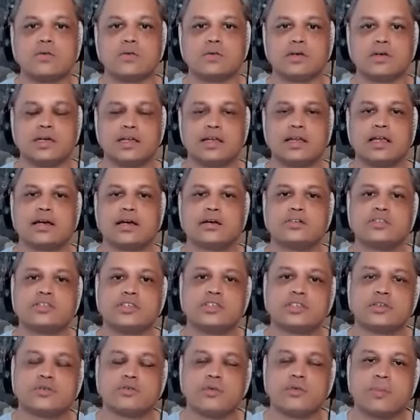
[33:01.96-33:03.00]
It allows you
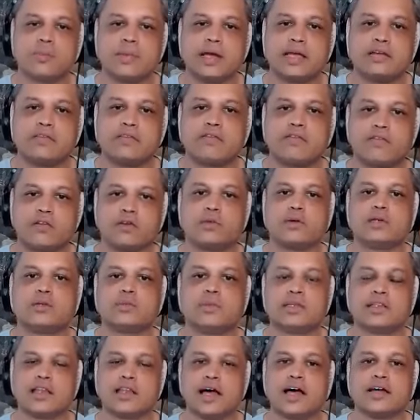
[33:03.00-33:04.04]
to remain fluid
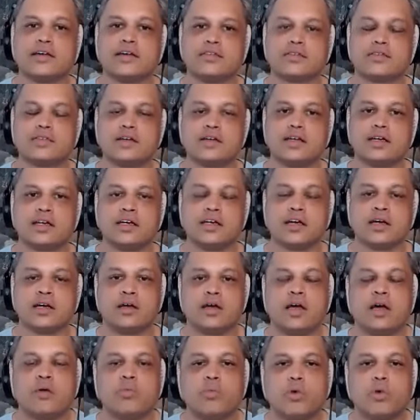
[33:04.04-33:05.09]
with life.
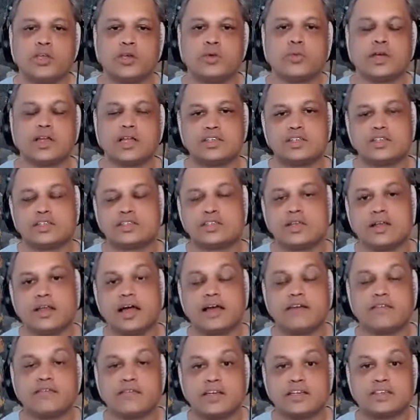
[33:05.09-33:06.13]
And what you realize is that
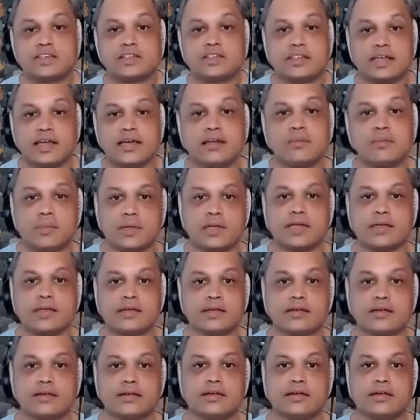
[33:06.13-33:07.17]
life isn't the enemy.
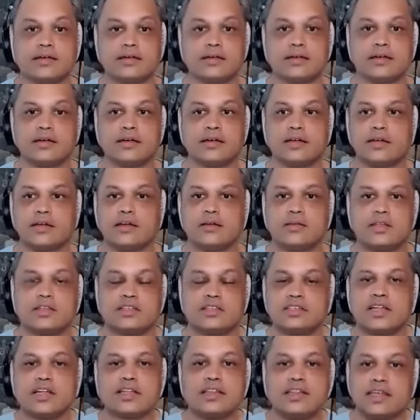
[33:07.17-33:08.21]
There's
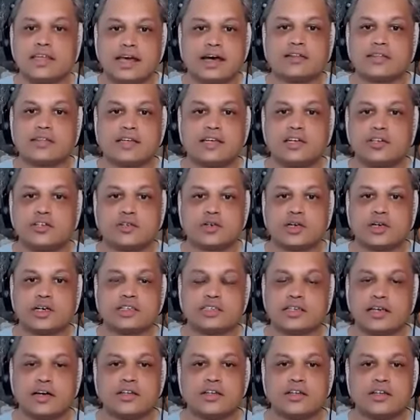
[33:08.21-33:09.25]
nothing out there trying
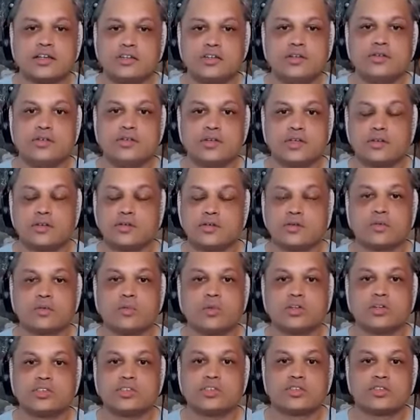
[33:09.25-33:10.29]
to undo you. What's
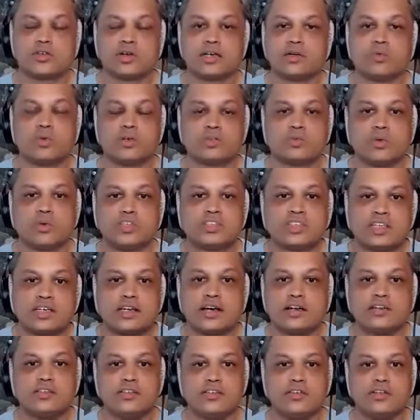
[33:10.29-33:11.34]
going to
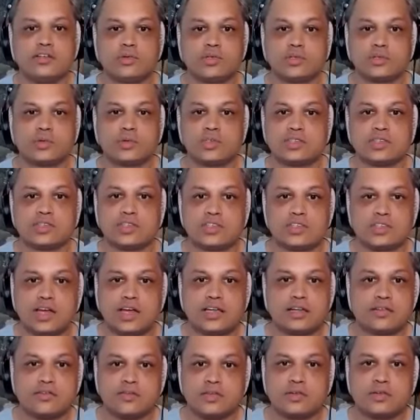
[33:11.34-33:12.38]
undo you is what's inside
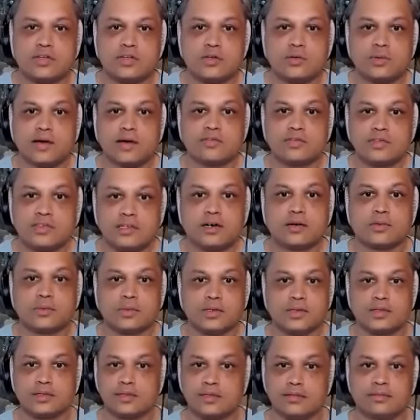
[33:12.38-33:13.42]
of you that you haven't dealt
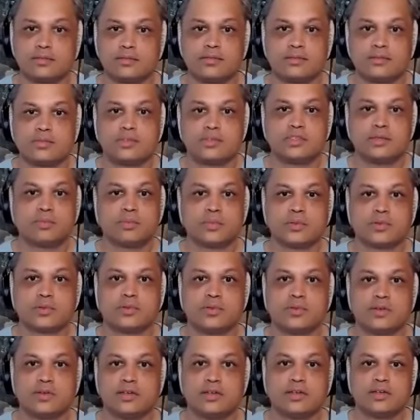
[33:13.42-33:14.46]
with. Simple.
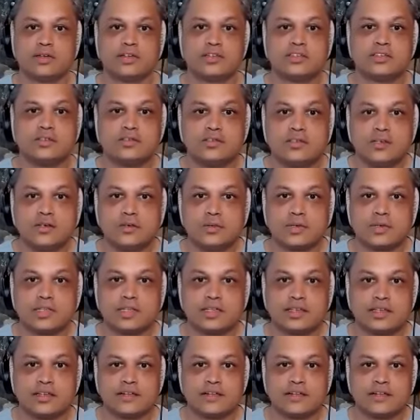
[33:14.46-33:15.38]
So deal with it.